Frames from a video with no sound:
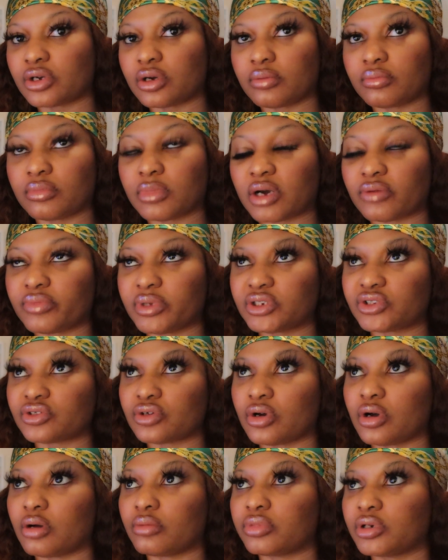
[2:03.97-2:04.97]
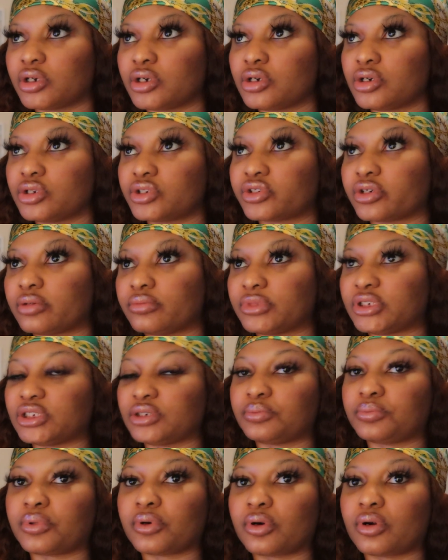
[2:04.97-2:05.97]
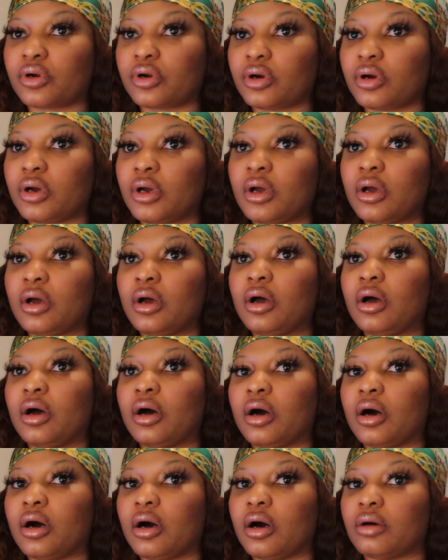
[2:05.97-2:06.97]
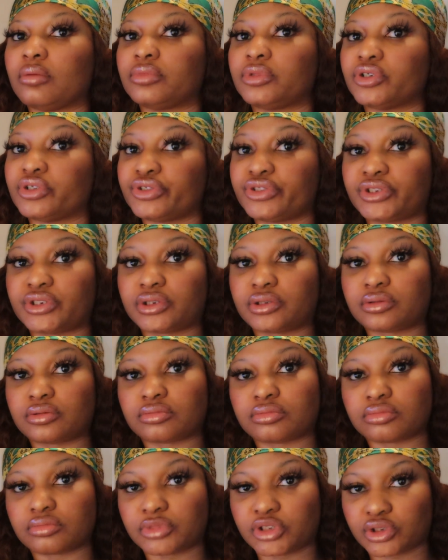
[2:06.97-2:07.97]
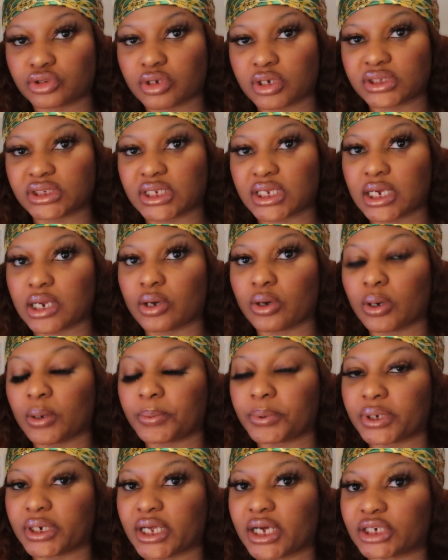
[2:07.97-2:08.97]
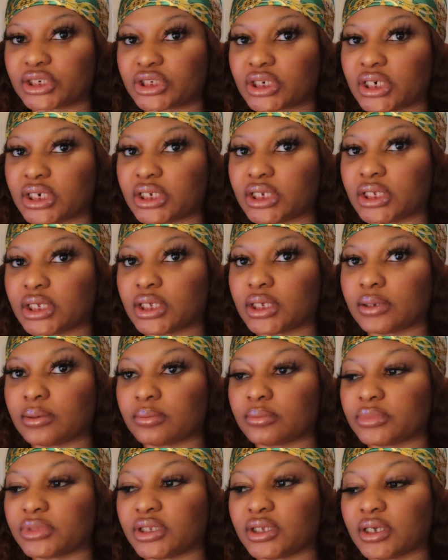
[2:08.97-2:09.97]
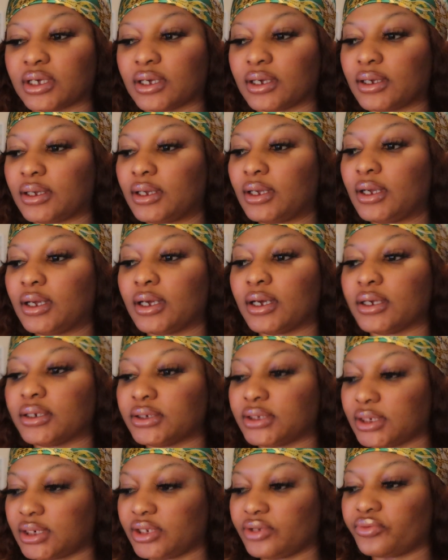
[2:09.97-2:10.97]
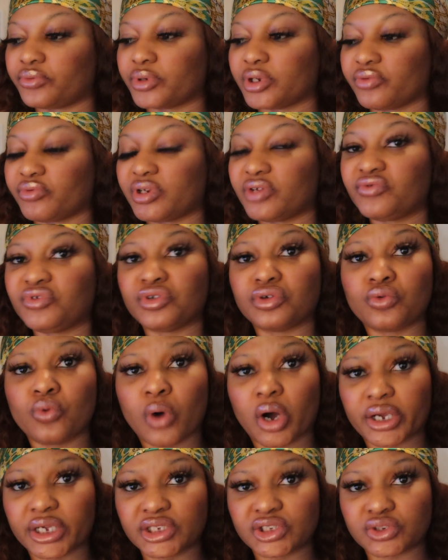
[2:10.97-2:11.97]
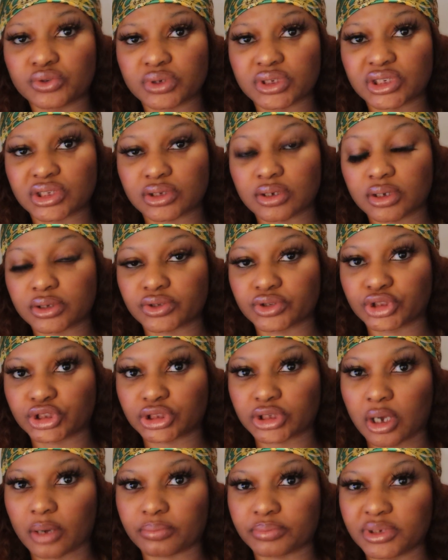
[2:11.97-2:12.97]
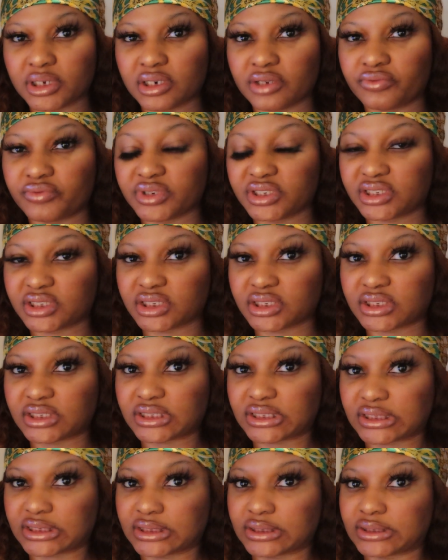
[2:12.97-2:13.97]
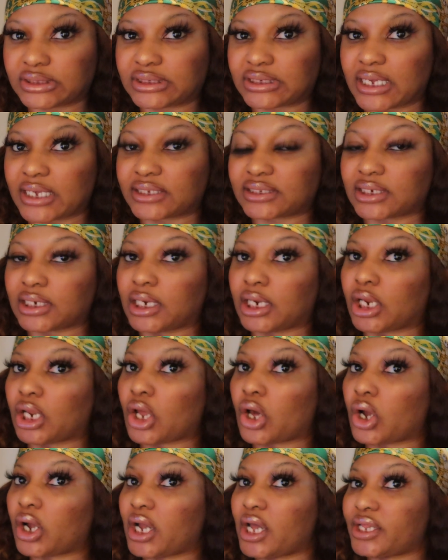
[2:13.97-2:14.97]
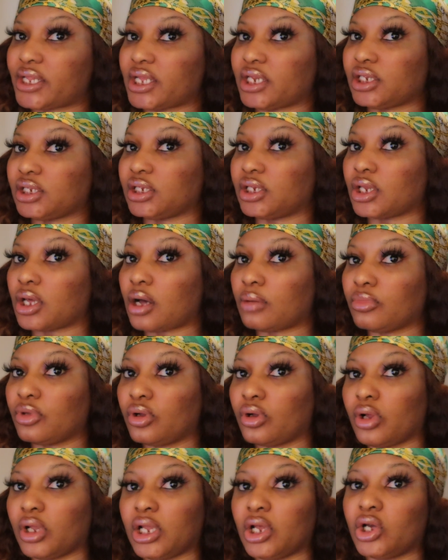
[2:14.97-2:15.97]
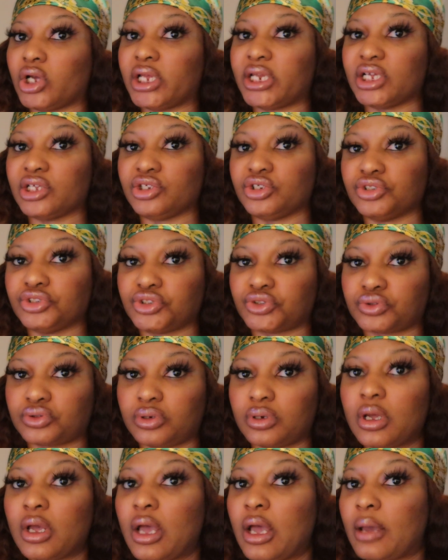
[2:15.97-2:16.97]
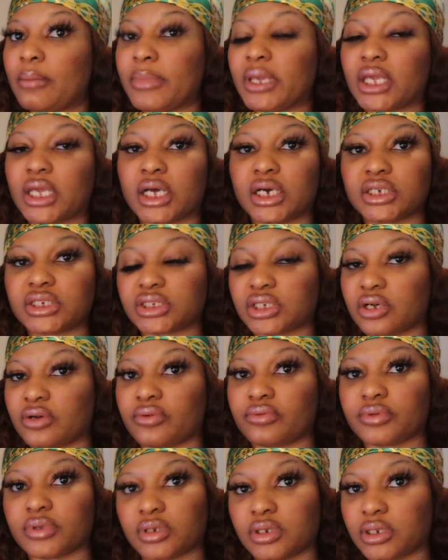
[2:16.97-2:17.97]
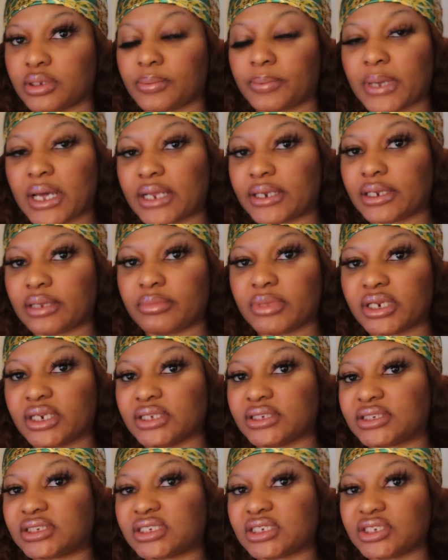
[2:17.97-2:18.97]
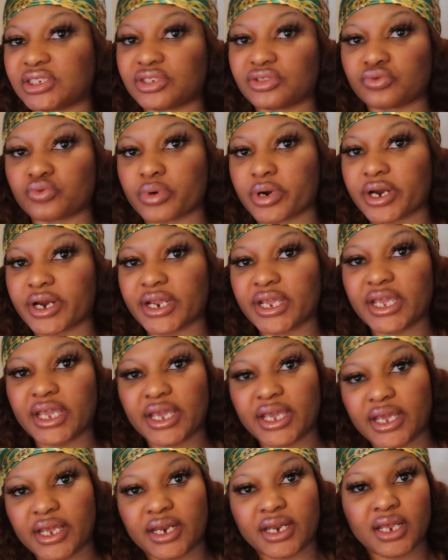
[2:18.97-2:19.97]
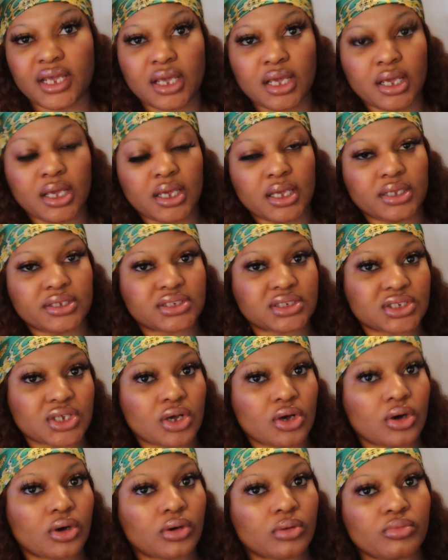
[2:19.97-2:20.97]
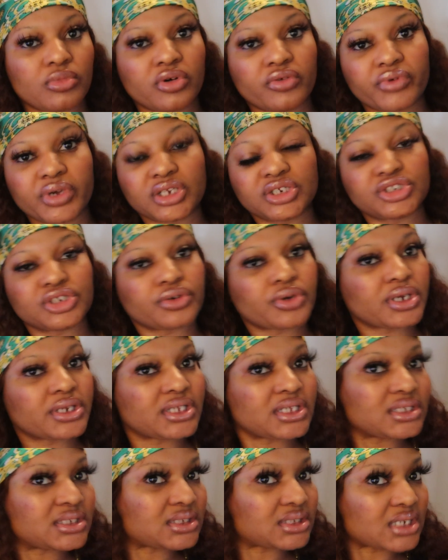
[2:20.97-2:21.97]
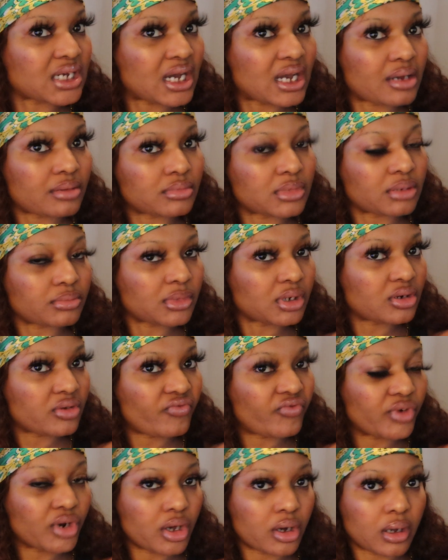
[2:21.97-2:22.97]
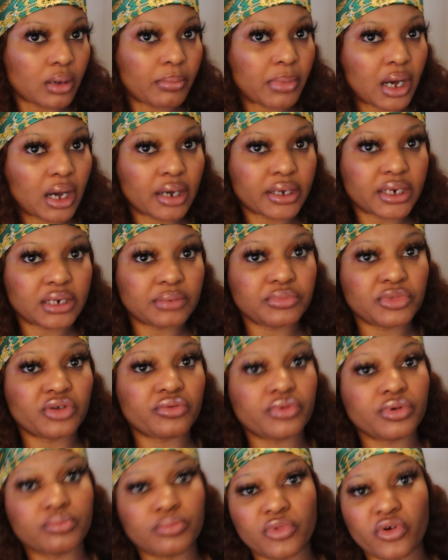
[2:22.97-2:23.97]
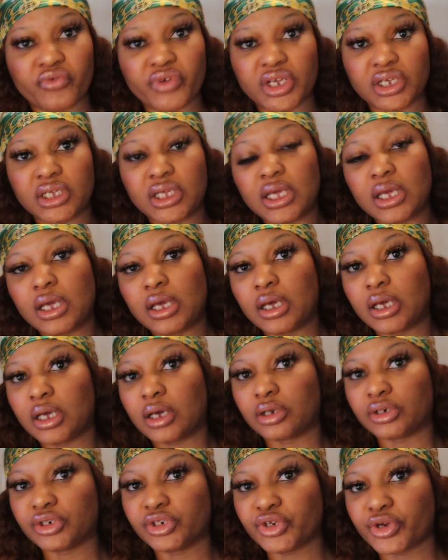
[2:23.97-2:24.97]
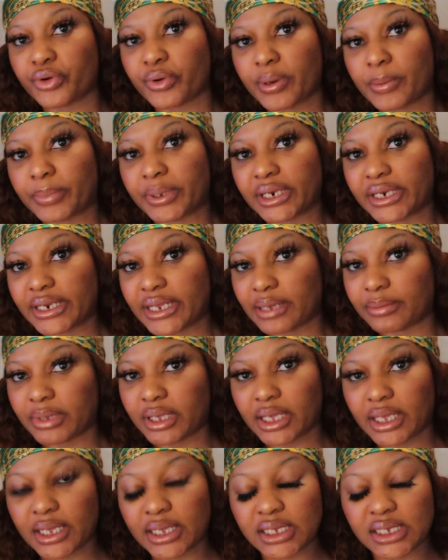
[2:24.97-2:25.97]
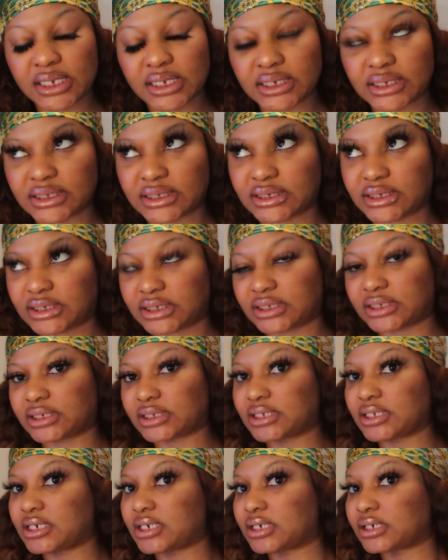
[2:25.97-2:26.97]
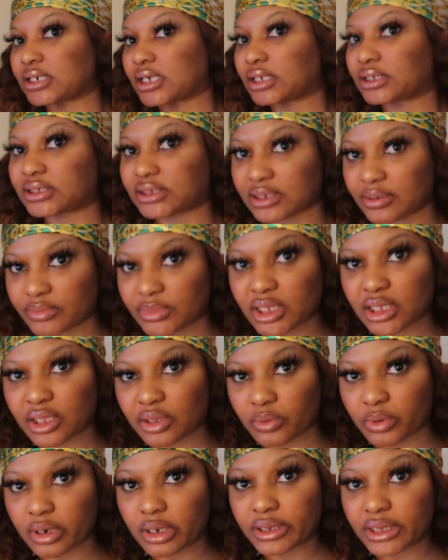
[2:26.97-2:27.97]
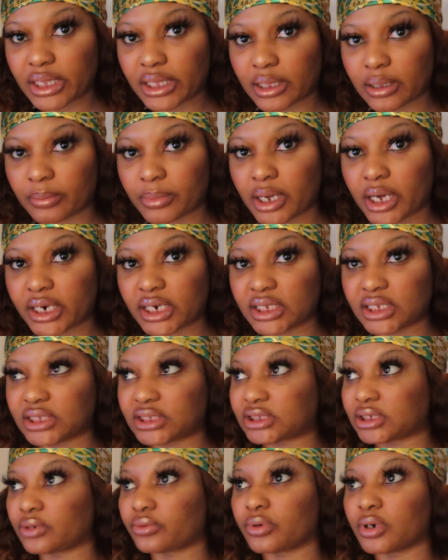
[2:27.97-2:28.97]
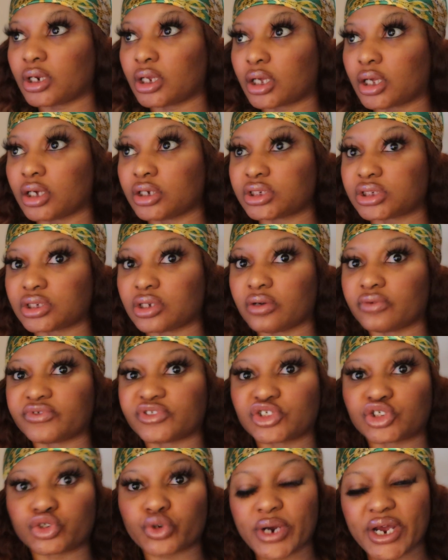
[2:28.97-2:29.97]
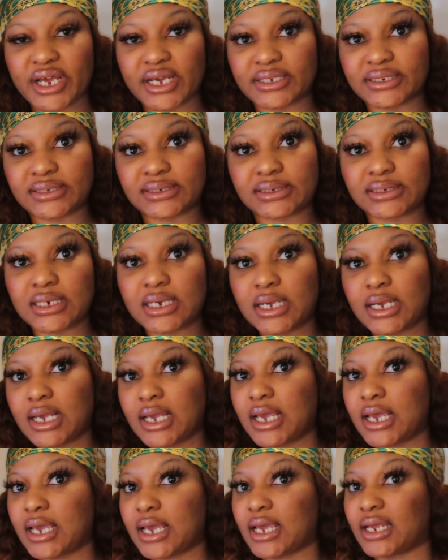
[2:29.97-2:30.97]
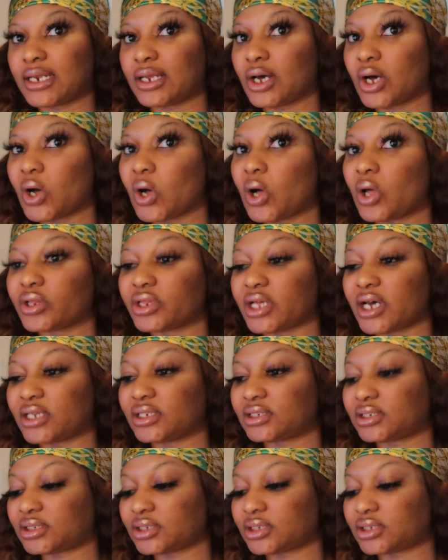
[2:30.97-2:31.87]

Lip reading: I've been to Home Goods, Home Depot. Those stores are open actually. Yeah, and delivery, even if you walk into the store to shop, delivery still takes longer than normal or longer than usual because of the pandemic, the season we're in. So moving during this time, I'm gonna vlog about it. Moving during pandemic is not something you want to think about. It's a roller coaster of stress and all that.